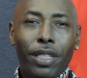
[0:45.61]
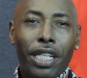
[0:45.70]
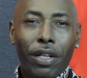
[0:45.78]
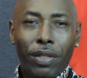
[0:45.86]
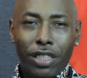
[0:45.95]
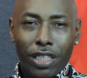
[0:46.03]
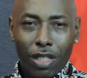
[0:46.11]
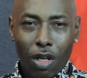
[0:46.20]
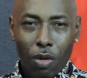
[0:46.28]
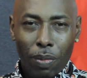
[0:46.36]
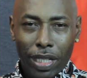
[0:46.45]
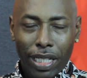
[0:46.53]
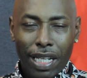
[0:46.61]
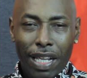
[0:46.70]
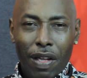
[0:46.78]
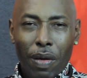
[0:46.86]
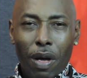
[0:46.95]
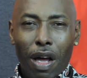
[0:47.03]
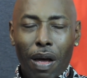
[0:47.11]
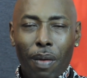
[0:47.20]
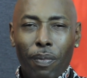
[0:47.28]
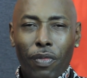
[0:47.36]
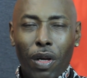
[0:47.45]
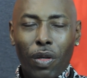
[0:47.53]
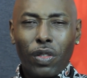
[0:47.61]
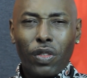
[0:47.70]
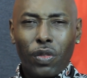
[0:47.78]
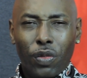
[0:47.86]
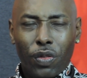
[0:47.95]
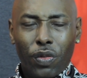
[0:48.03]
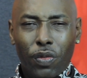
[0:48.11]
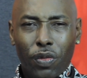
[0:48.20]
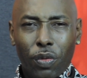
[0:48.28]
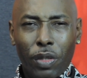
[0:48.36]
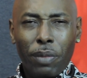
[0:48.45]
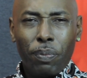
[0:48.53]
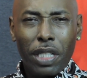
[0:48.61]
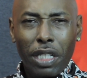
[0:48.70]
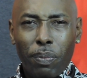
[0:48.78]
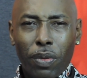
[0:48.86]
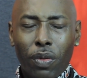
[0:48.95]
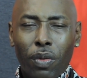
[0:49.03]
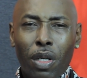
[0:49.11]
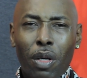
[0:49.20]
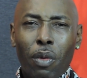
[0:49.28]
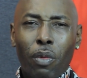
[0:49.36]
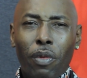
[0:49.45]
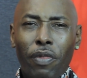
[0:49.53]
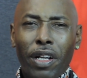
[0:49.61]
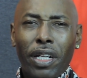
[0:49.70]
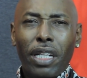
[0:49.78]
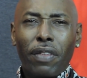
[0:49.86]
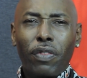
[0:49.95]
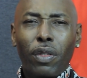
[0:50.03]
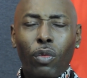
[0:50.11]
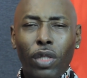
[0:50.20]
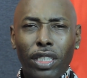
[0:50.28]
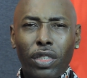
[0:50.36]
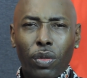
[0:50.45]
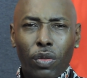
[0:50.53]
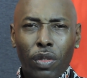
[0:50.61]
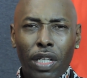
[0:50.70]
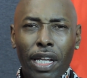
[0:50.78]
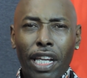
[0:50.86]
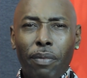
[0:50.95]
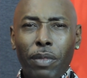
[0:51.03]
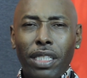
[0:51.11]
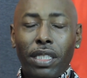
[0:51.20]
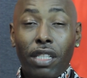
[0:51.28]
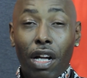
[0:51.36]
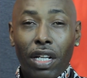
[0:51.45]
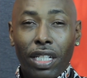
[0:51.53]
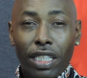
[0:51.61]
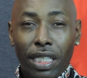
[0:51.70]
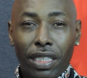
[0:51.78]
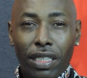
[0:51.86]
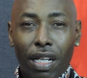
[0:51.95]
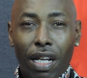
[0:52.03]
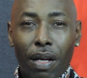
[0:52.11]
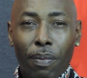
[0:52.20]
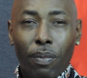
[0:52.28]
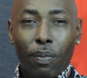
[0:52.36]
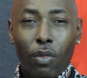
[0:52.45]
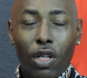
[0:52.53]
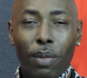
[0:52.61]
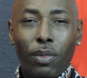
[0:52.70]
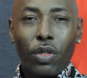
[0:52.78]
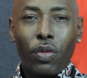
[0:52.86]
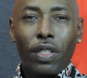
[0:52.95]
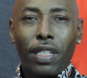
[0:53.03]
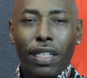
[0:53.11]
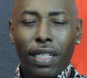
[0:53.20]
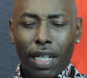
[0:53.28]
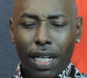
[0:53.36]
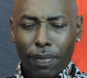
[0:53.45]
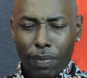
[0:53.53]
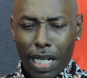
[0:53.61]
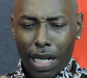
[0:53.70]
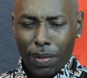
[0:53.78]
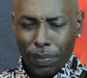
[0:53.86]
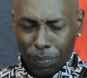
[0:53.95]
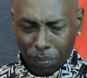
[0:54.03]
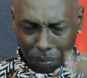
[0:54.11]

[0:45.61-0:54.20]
Gary Jacoby. Those 3 people were very influential in me starting this, what I'm doing now.